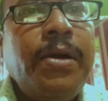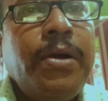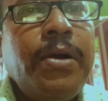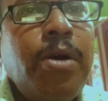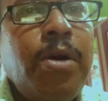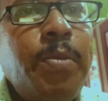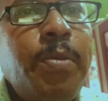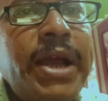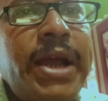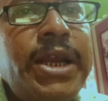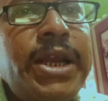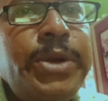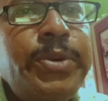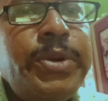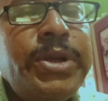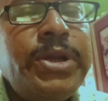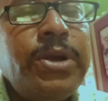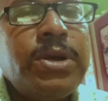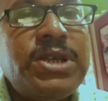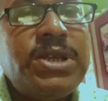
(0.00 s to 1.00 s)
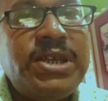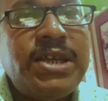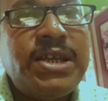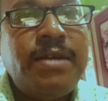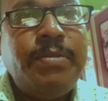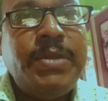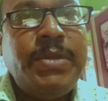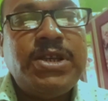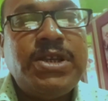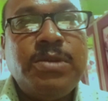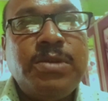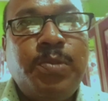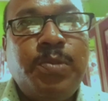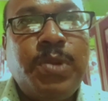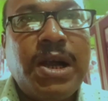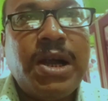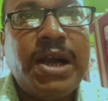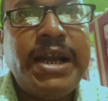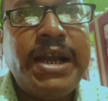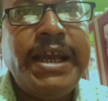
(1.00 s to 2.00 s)
combining with oxygen, means
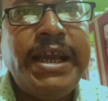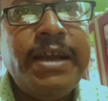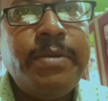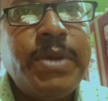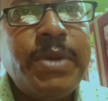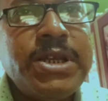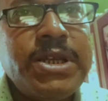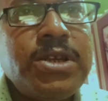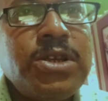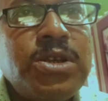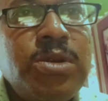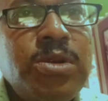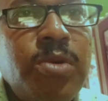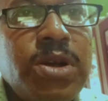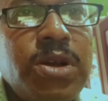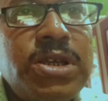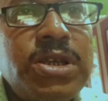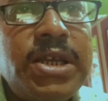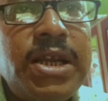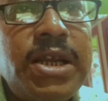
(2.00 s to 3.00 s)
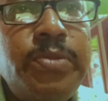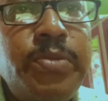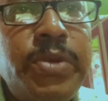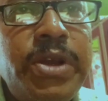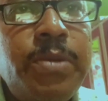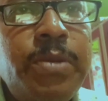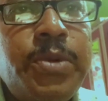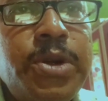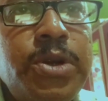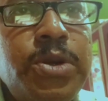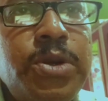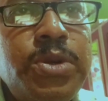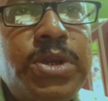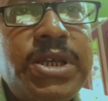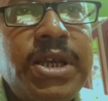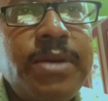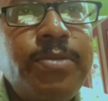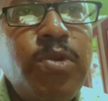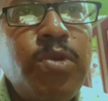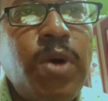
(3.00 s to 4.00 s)
burning in presence of oxygen, will produce
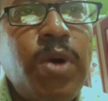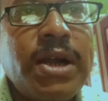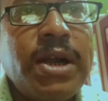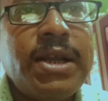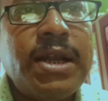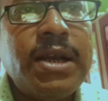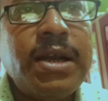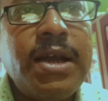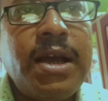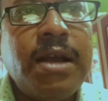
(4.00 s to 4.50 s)
same water,